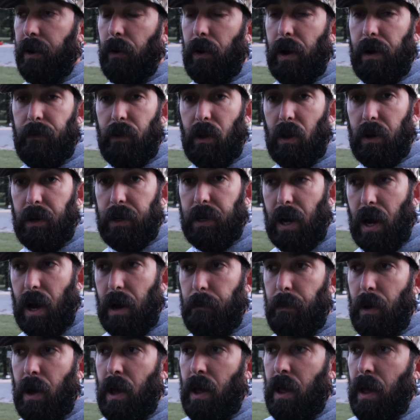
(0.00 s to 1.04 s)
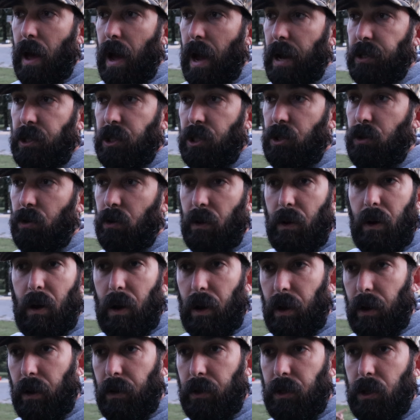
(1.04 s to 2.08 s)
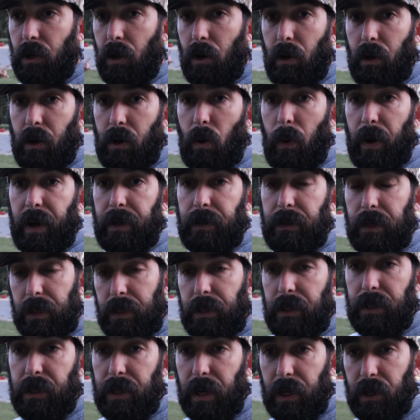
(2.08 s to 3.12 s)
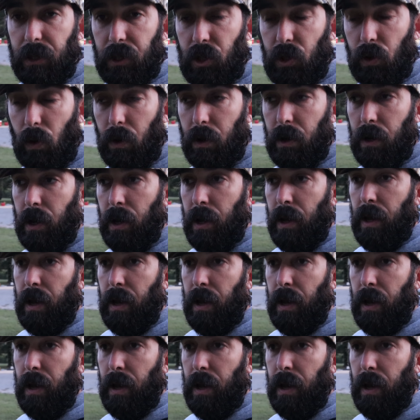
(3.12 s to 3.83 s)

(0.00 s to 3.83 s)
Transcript: don't have a lot of time. I can just do a quick 60-second short.